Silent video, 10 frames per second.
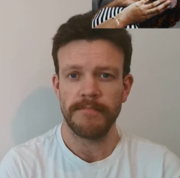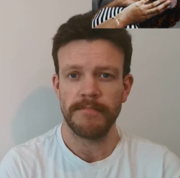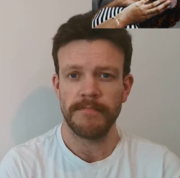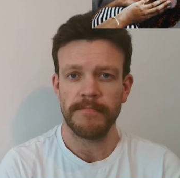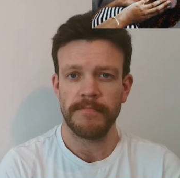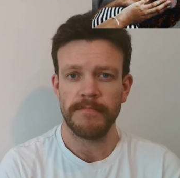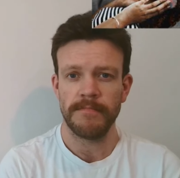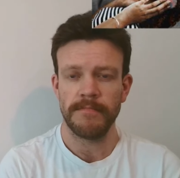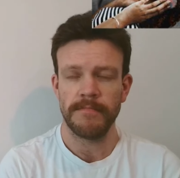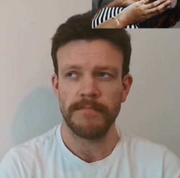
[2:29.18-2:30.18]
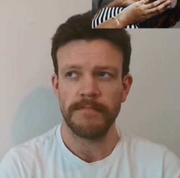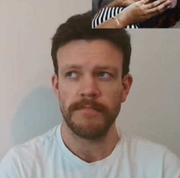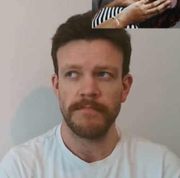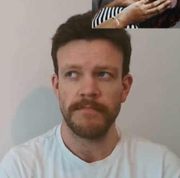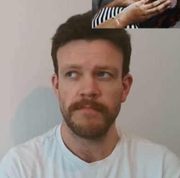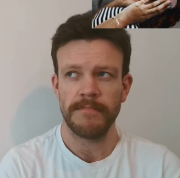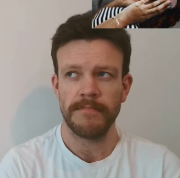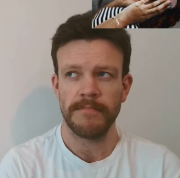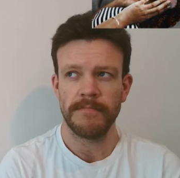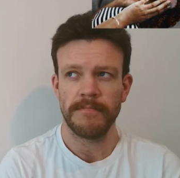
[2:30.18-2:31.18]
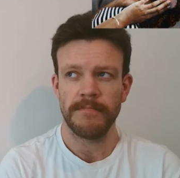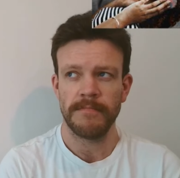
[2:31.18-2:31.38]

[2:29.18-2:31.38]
(silence)